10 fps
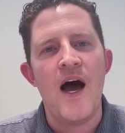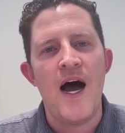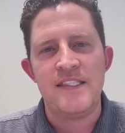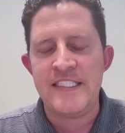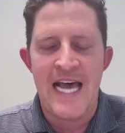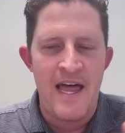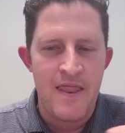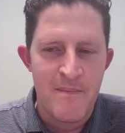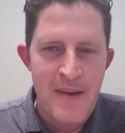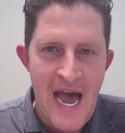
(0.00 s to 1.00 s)
I sat in
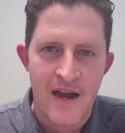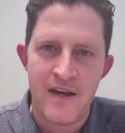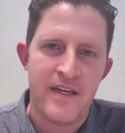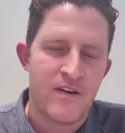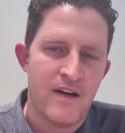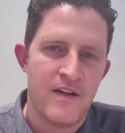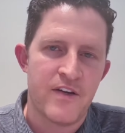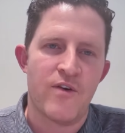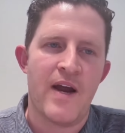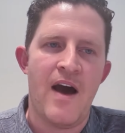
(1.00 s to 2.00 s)
the back of the
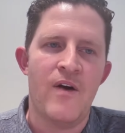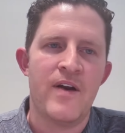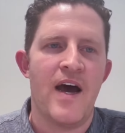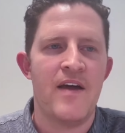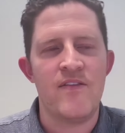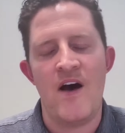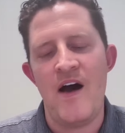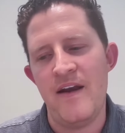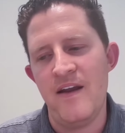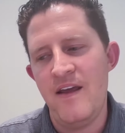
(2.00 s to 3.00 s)
crowd. I
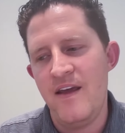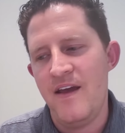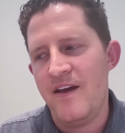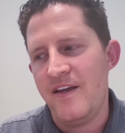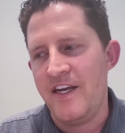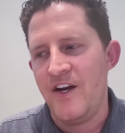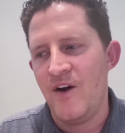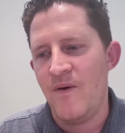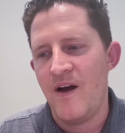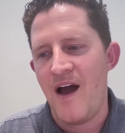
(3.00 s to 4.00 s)
thought,
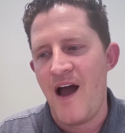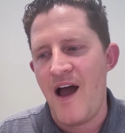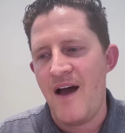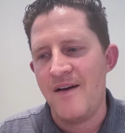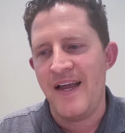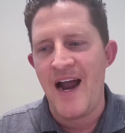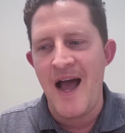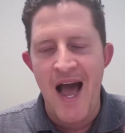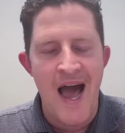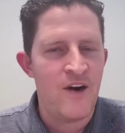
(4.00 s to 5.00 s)
and
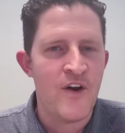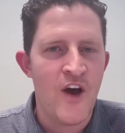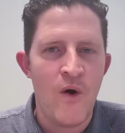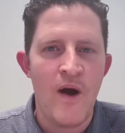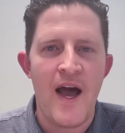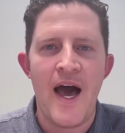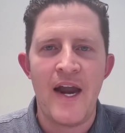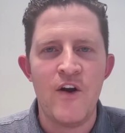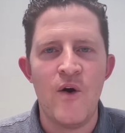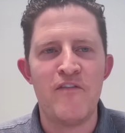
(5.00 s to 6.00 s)
I don't know
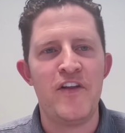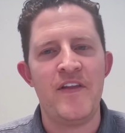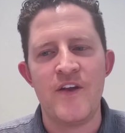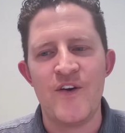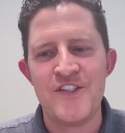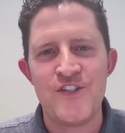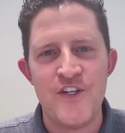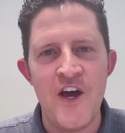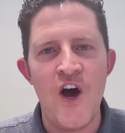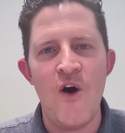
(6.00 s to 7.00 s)
everything there is to
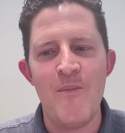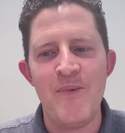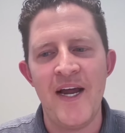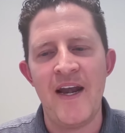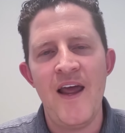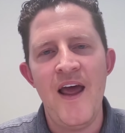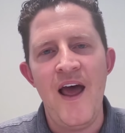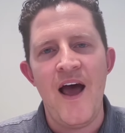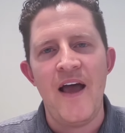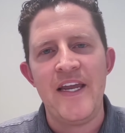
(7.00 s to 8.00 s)
know, but
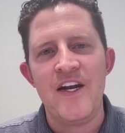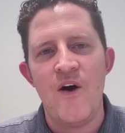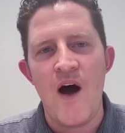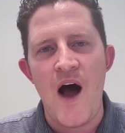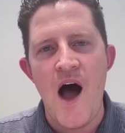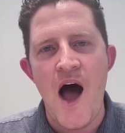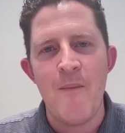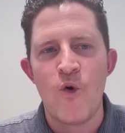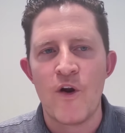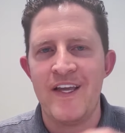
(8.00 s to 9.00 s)

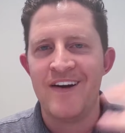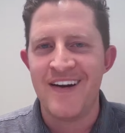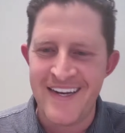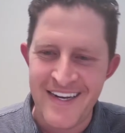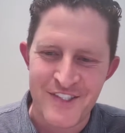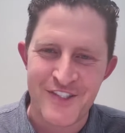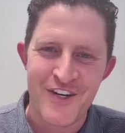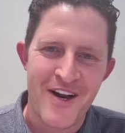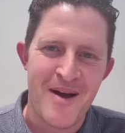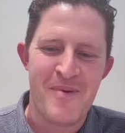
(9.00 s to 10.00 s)
I'm working on it at a
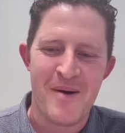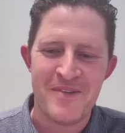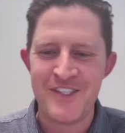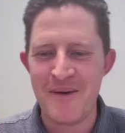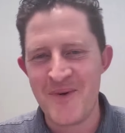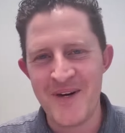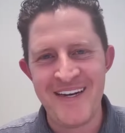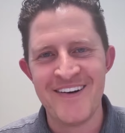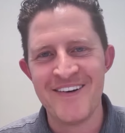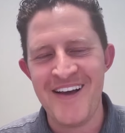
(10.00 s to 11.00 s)
startup. I'm a
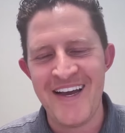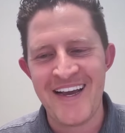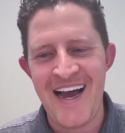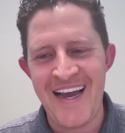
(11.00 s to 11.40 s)
submariner. Like